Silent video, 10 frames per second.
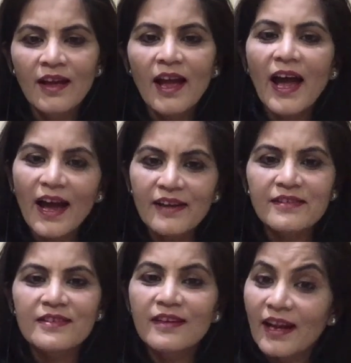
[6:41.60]
And
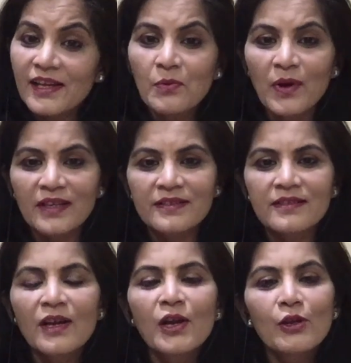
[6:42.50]
likewise,
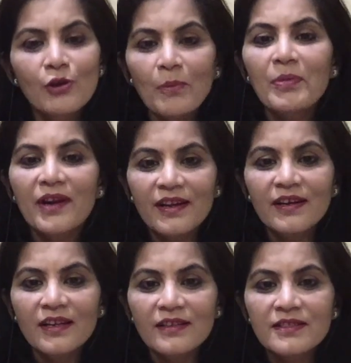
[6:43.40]
your brain
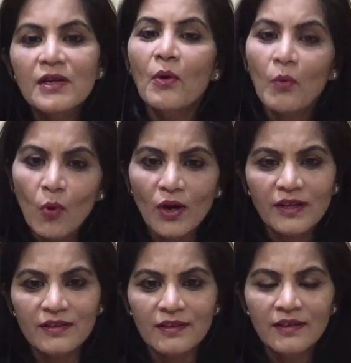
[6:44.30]
needs
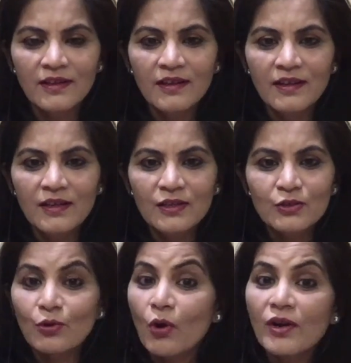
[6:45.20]
water. So,
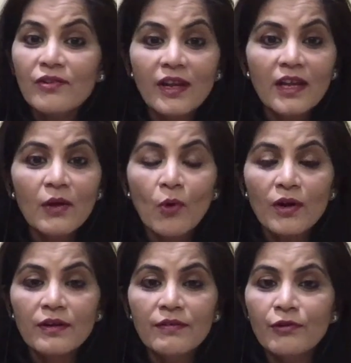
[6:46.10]
not drinking
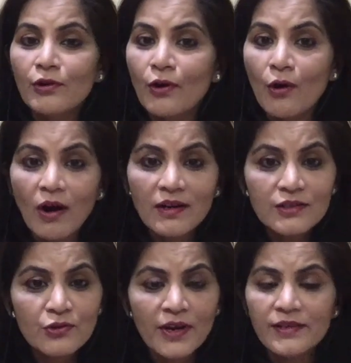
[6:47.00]
water for a long
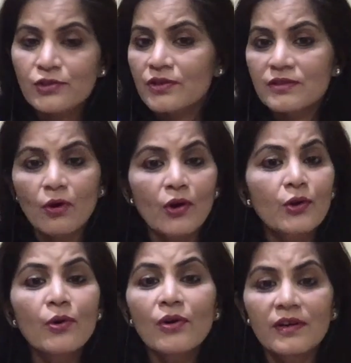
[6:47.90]
stretch is not
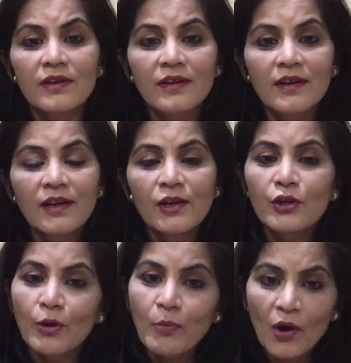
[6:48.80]
good.
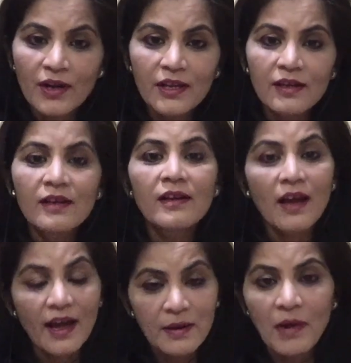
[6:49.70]
Your body
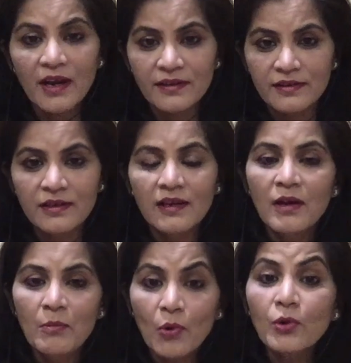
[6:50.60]
and mind
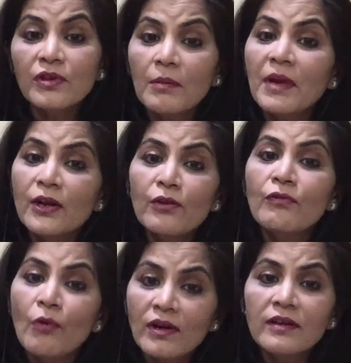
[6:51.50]
both are made of
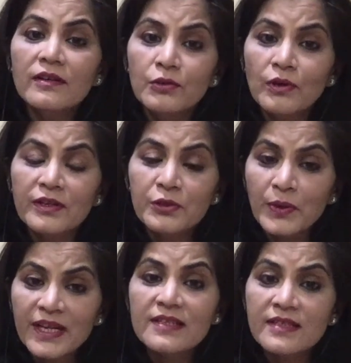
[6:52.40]
water to an
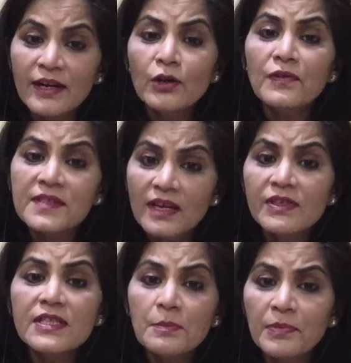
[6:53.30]
extent of
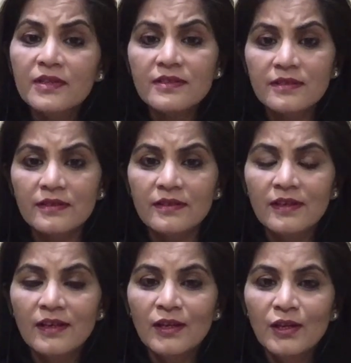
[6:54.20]
70%.
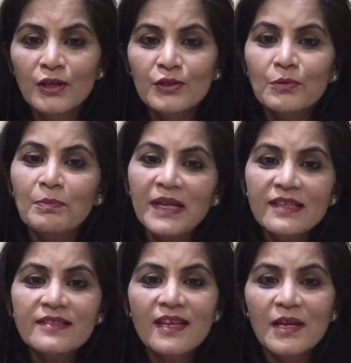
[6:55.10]
So, please
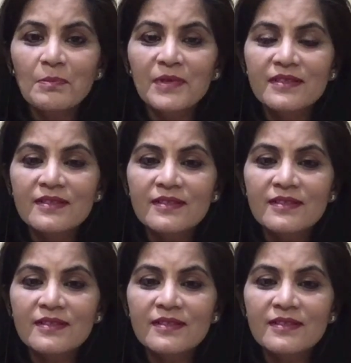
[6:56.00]
keep this,